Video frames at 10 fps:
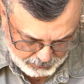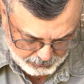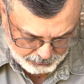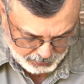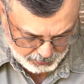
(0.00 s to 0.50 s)

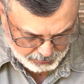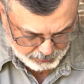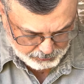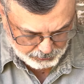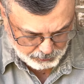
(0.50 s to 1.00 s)

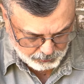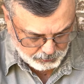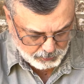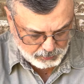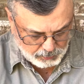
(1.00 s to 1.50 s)
desire to the
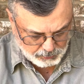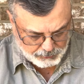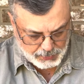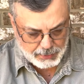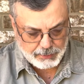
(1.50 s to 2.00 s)
work of
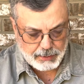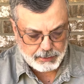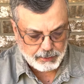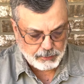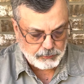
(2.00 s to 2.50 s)
thine
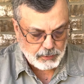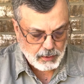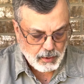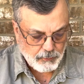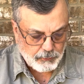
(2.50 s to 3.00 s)
hands.
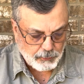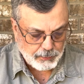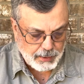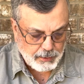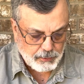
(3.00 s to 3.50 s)
For
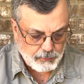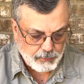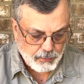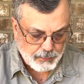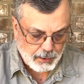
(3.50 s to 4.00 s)
now
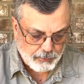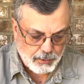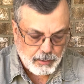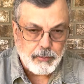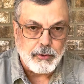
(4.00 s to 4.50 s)
thou
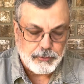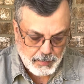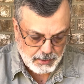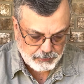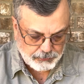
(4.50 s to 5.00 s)
numberest
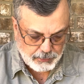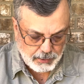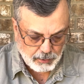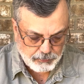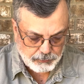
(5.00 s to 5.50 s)
my
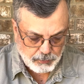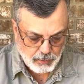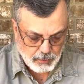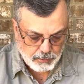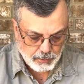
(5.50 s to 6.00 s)
steps.
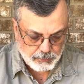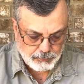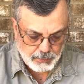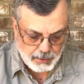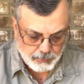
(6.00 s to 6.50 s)
Dost
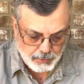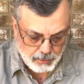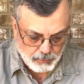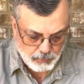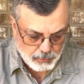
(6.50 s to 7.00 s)
thou
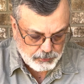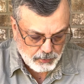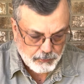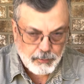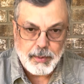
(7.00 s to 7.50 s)
not watch
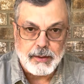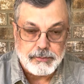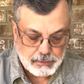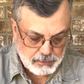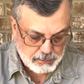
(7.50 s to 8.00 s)
over my
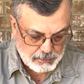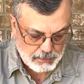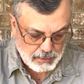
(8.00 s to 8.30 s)
sin?